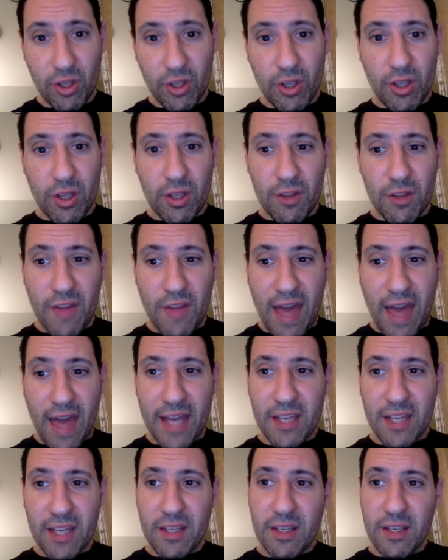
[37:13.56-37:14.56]

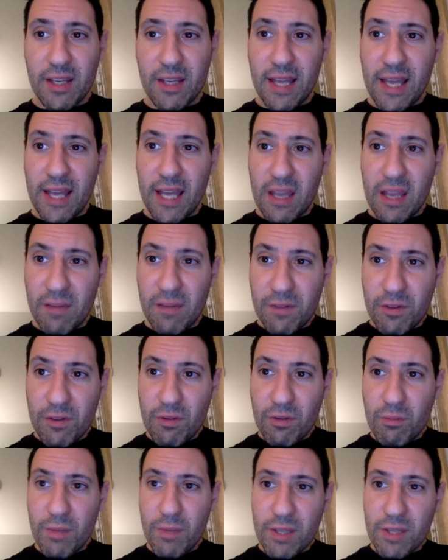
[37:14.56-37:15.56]
that if you
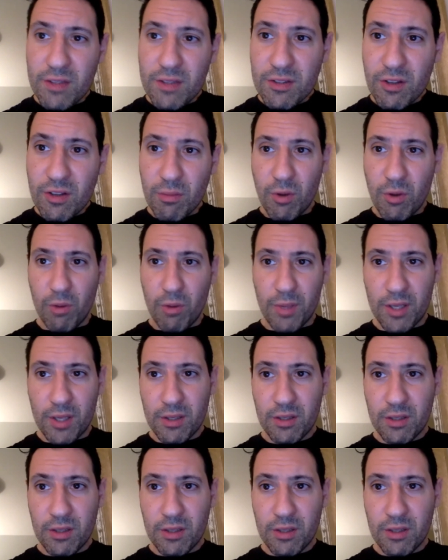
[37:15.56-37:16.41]
miss your moment